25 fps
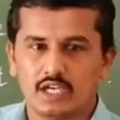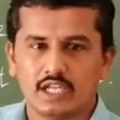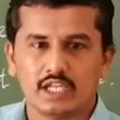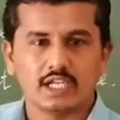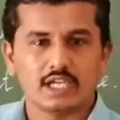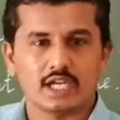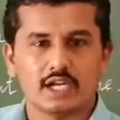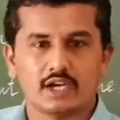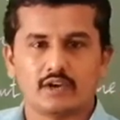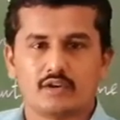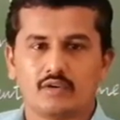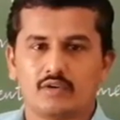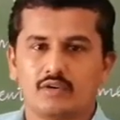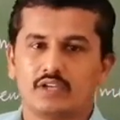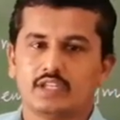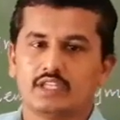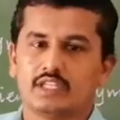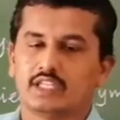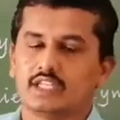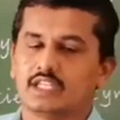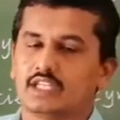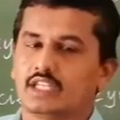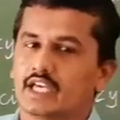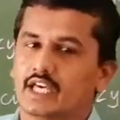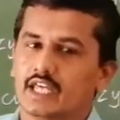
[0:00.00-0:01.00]
controlling
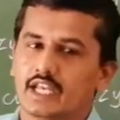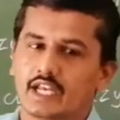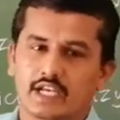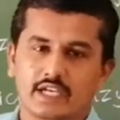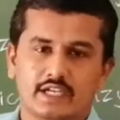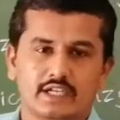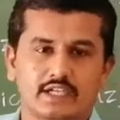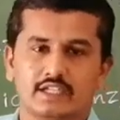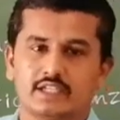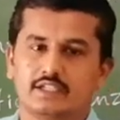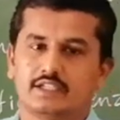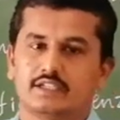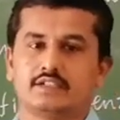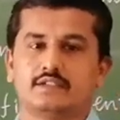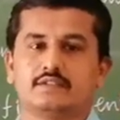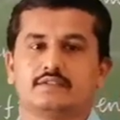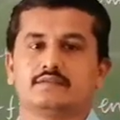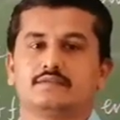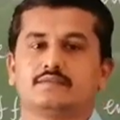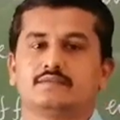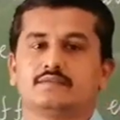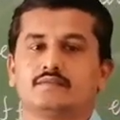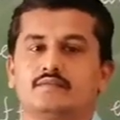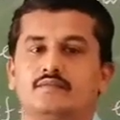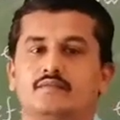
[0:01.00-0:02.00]
the character.
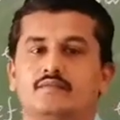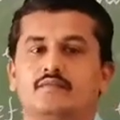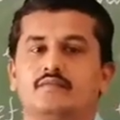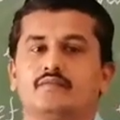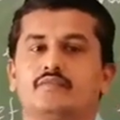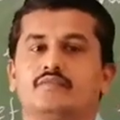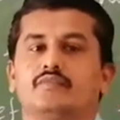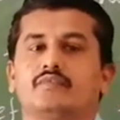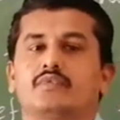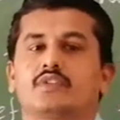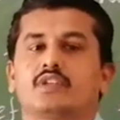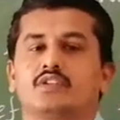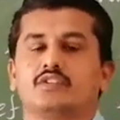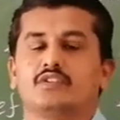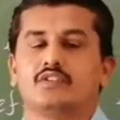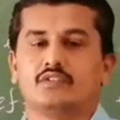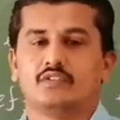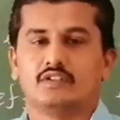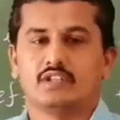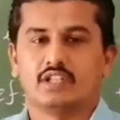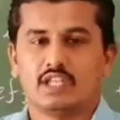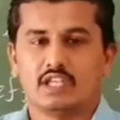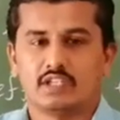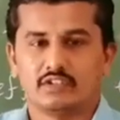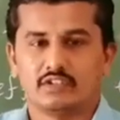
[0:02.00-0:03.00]
So, the